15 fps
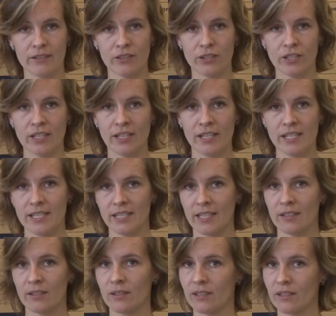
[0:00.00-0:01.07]

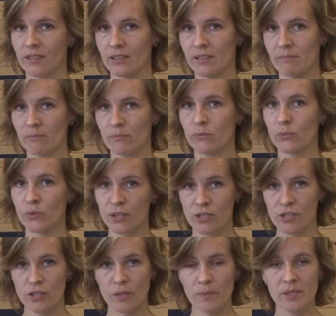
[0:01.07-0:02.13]
organizing um,
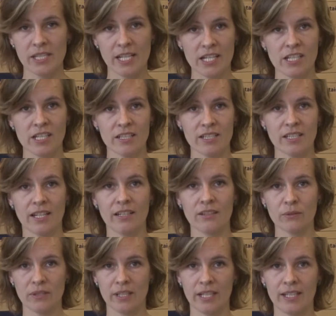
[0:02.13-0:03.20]
workshops, sessions, and
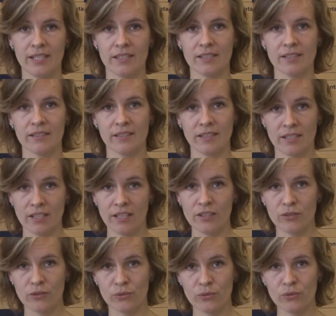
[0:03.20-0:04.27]
create
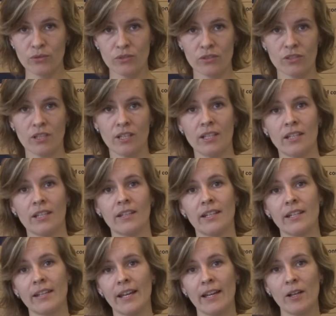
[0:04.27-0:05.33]
design tools
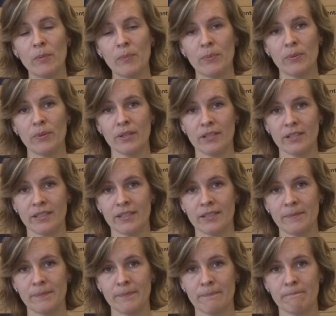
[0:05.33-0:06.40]
that help
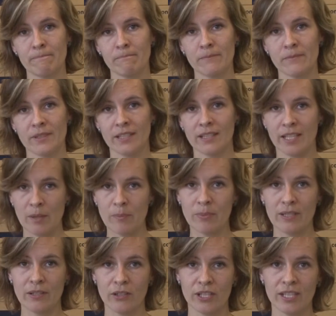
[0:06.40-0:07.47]
um, the
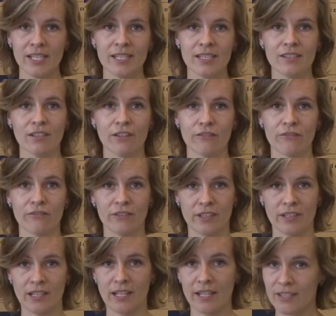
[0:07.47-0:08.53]
employees of
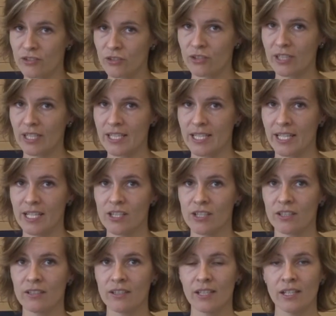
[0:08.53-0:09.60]
the client's
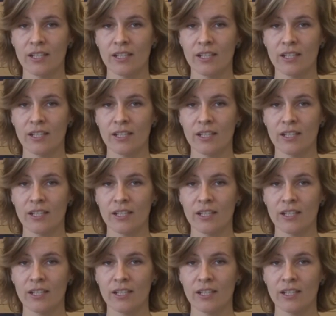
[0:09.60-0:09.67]
organization